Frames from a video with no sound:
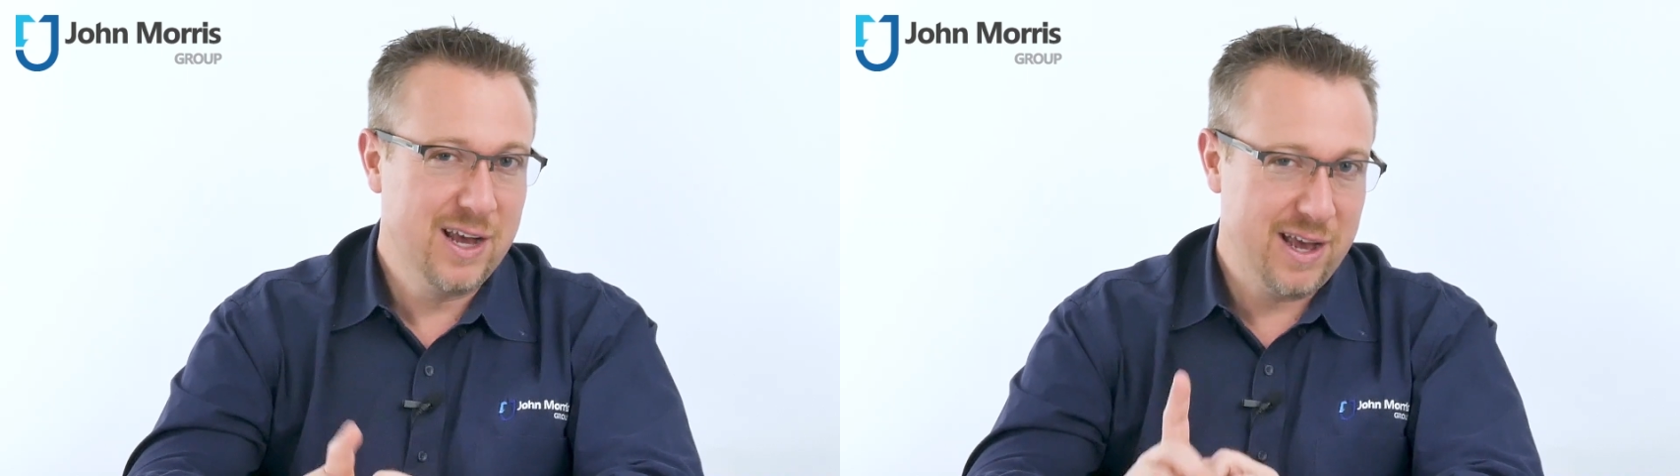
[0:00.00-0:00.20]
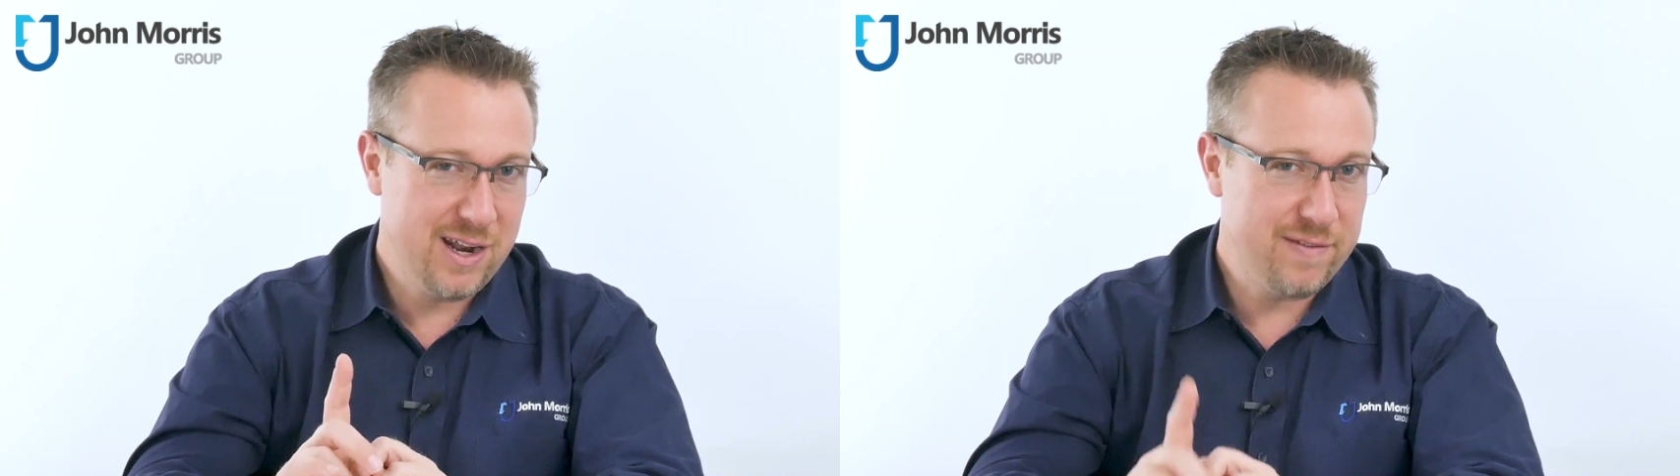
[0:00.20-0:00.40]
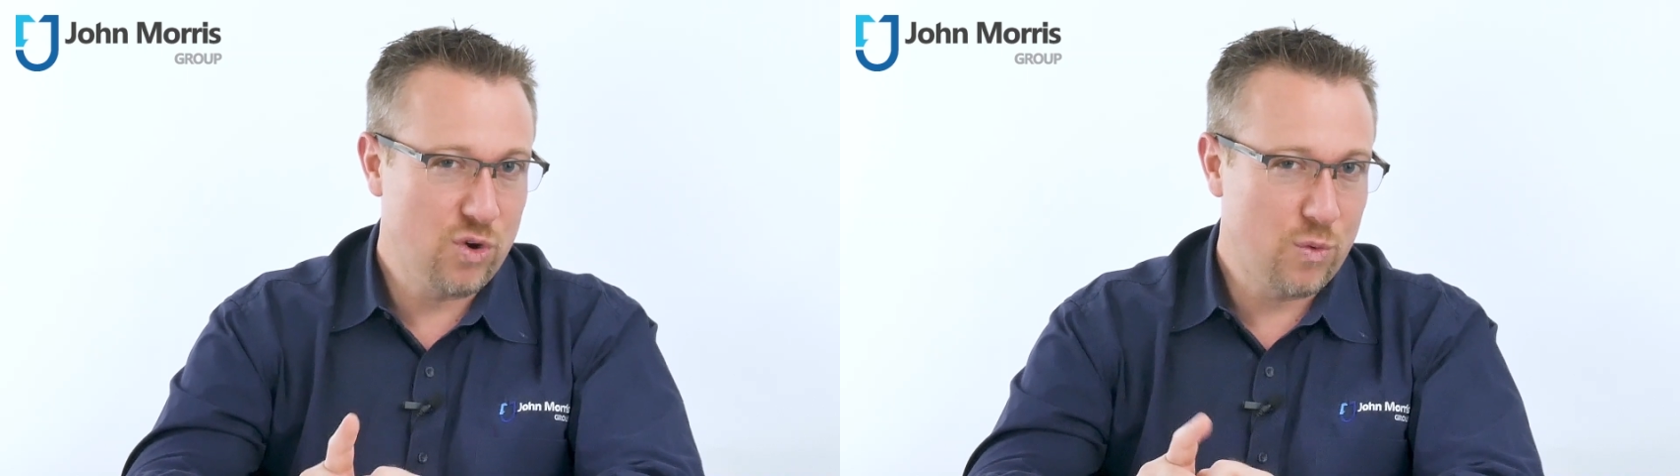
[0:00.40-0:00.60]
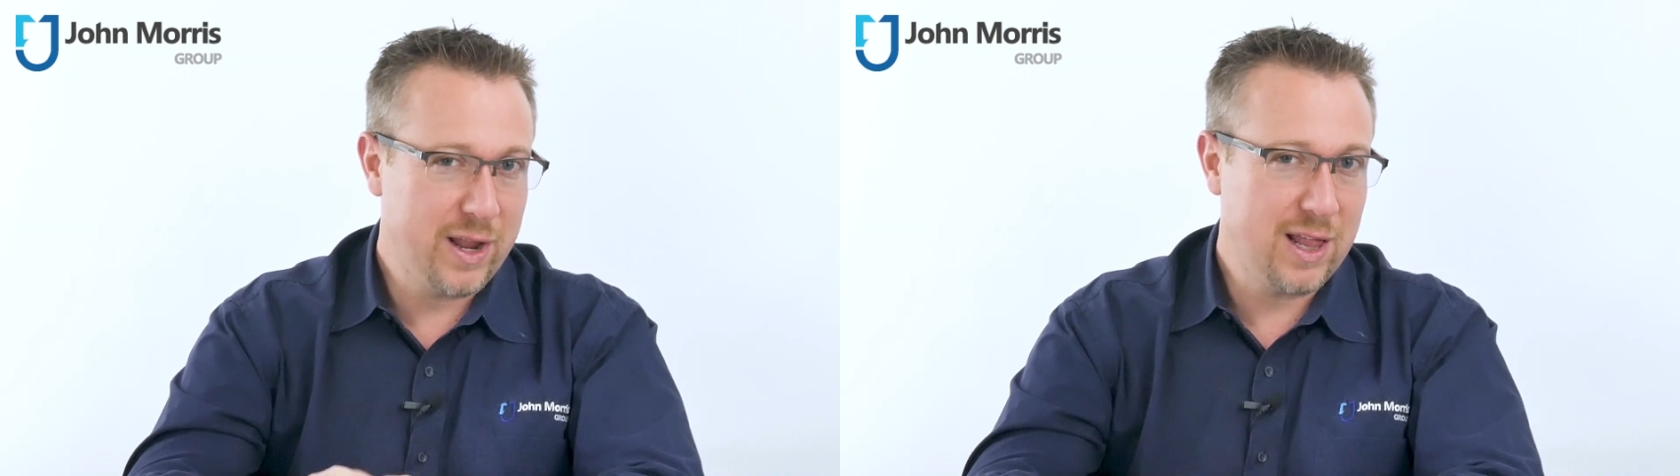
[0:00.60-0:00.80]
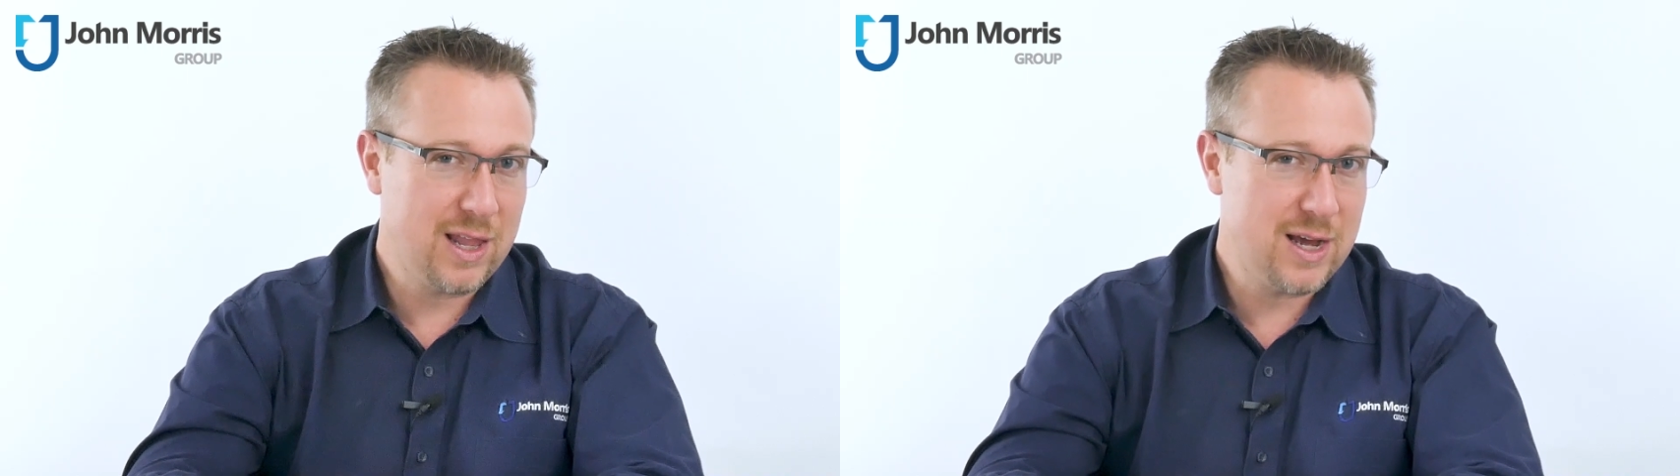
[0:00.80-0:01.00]
And if you're
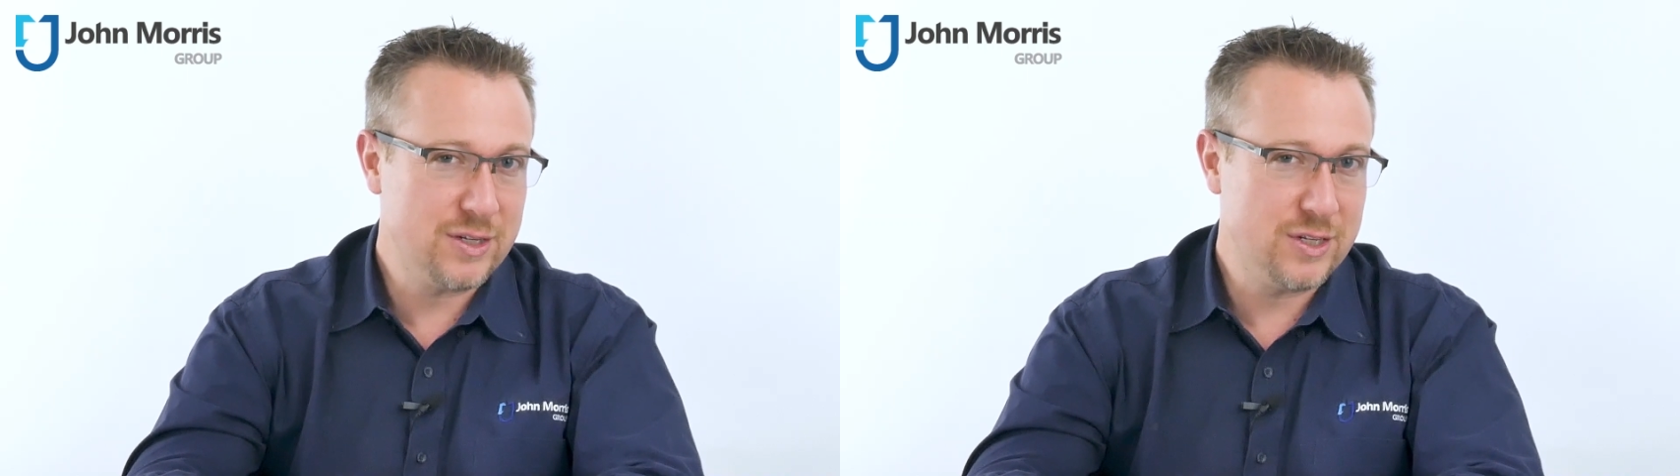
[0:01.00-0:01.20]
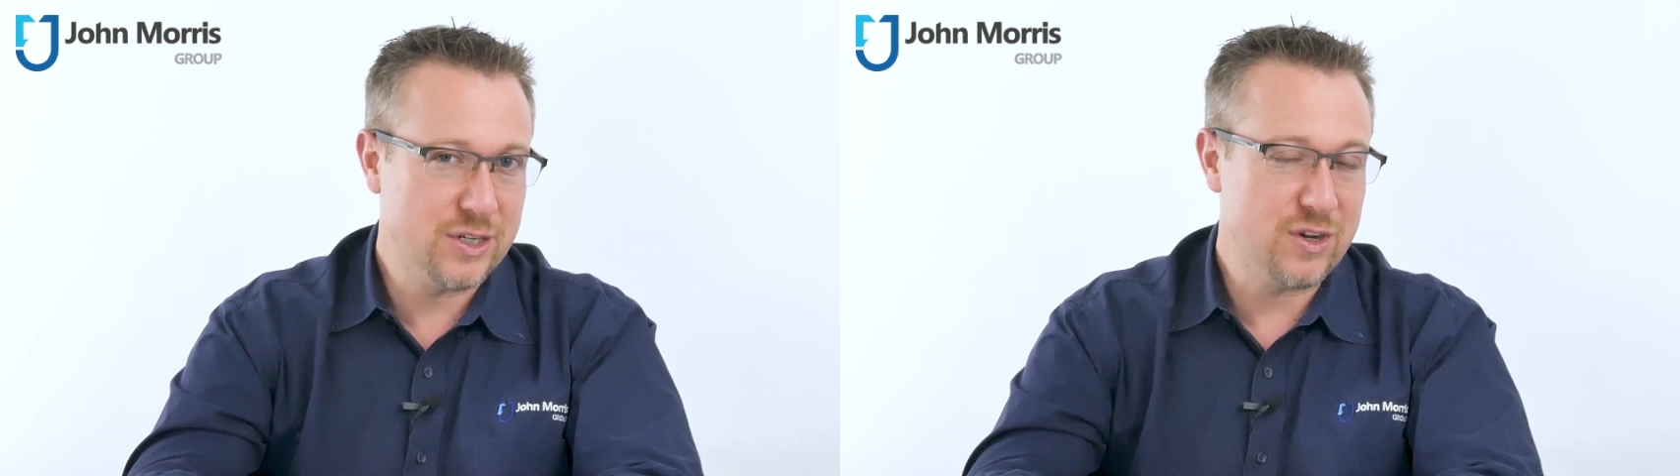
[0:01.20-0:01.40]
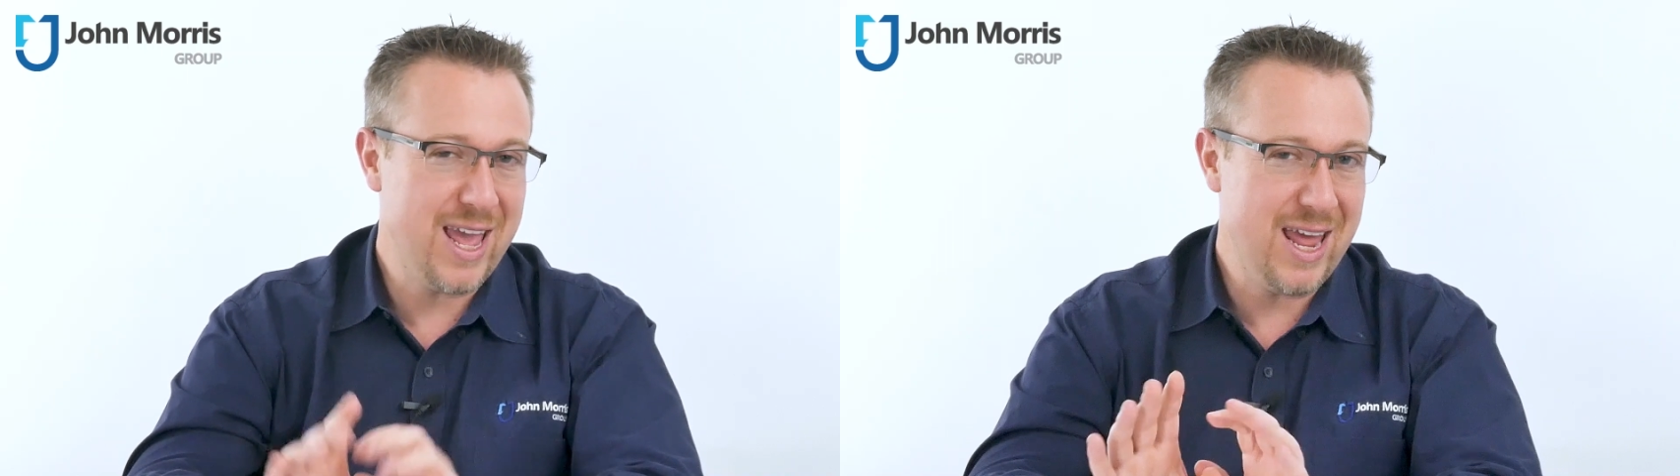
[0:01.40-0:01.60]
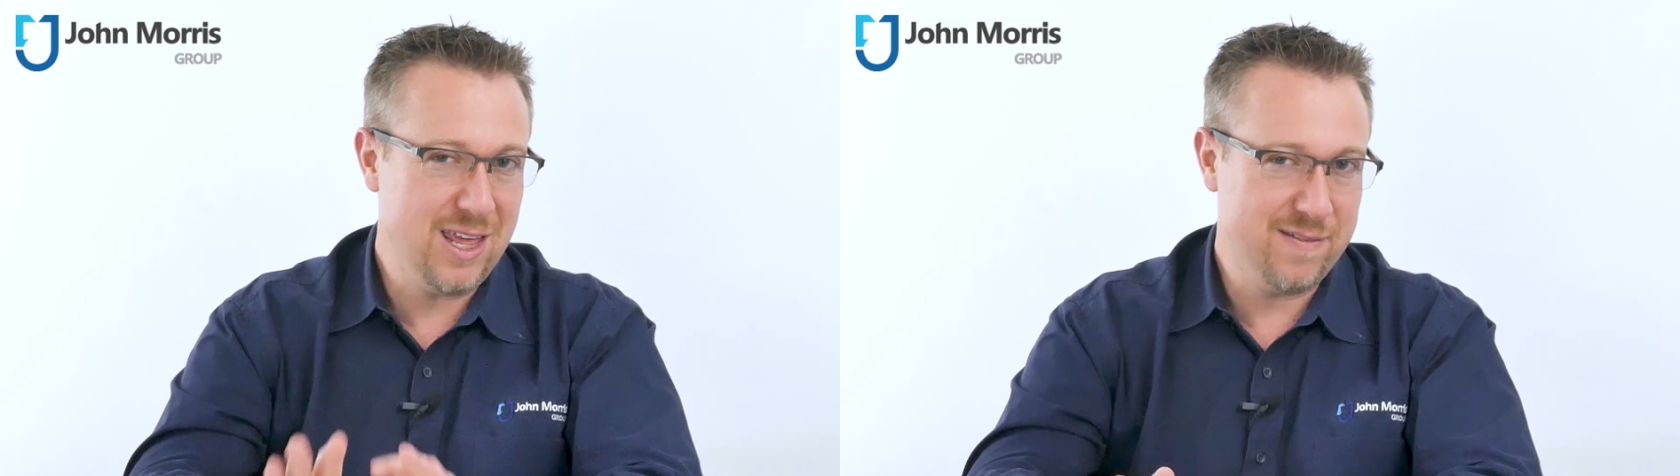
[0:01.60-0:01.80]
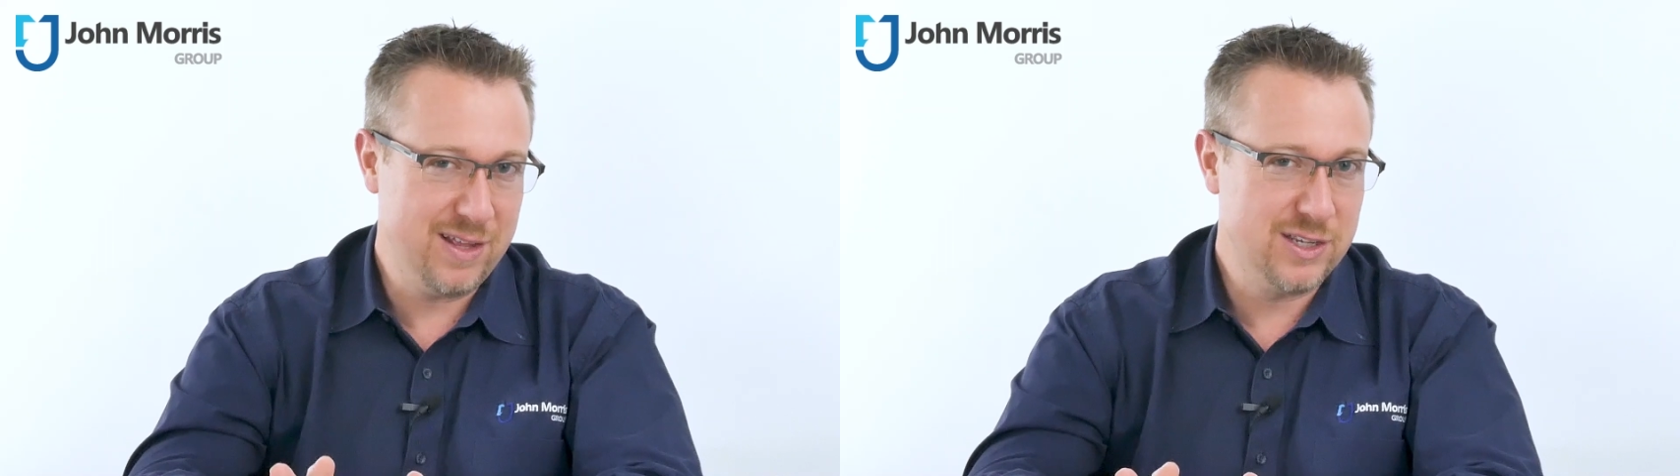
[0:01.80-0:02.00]
running classes on any
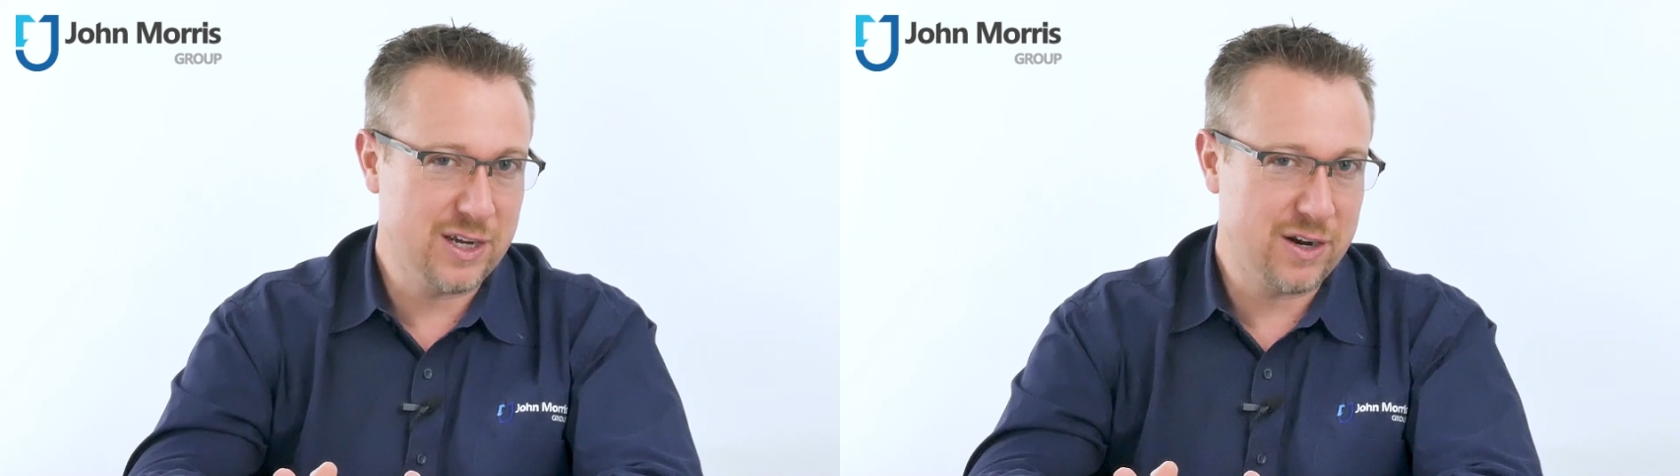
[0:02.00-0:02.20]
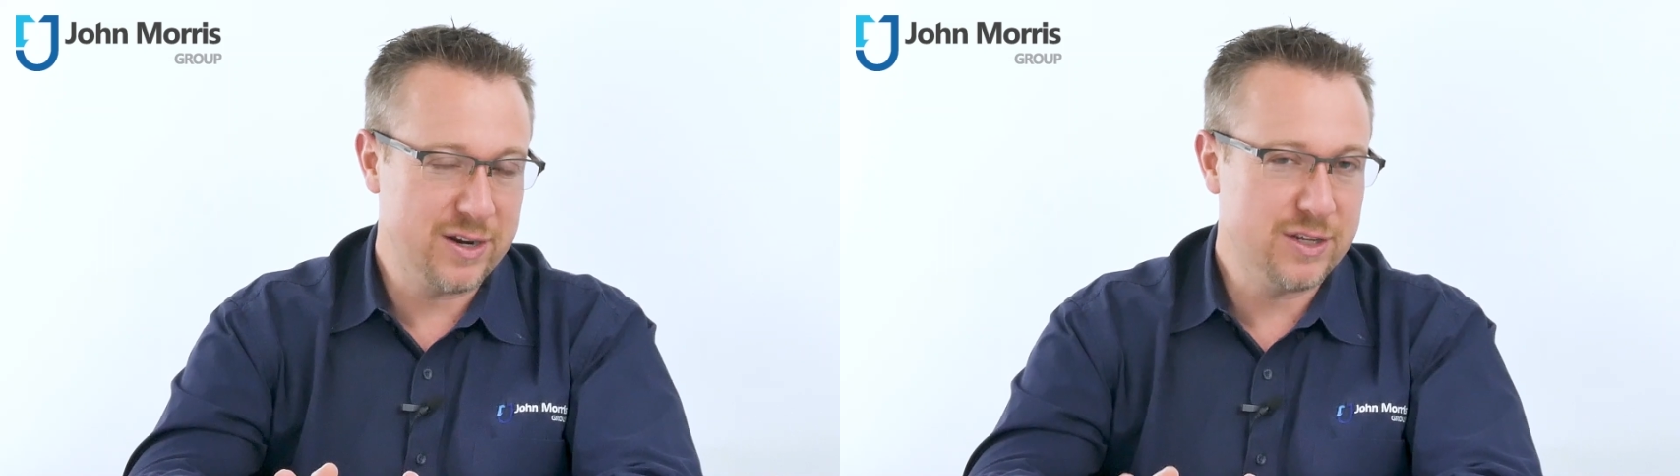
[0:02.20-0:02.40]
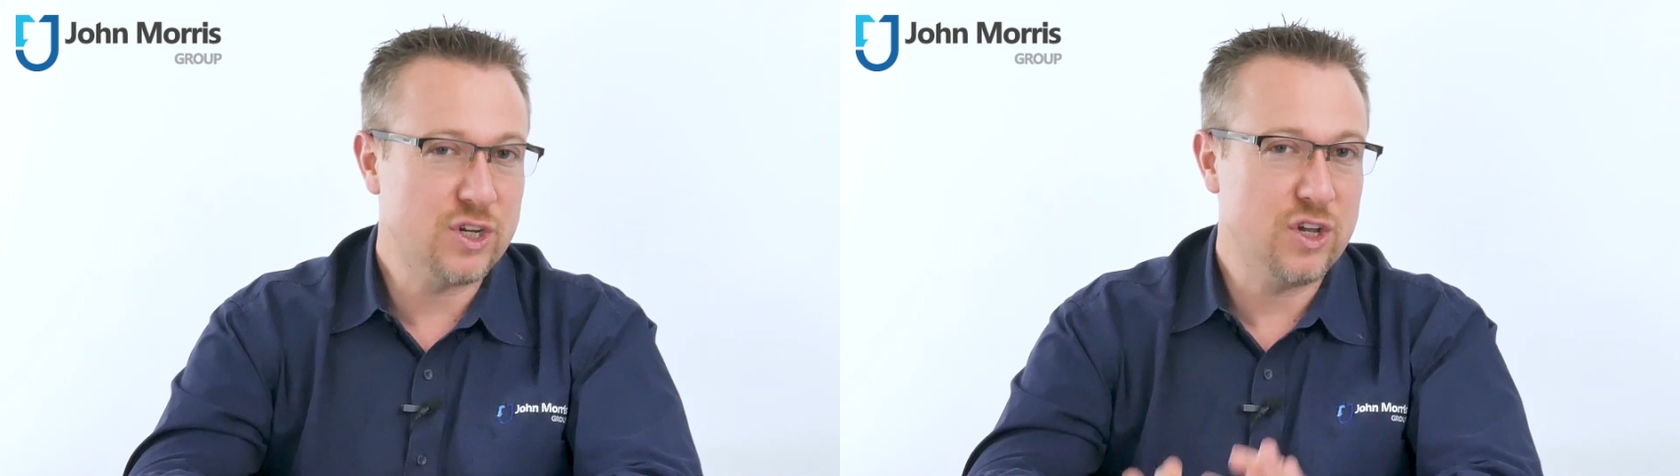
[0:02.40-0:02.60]
of these areas,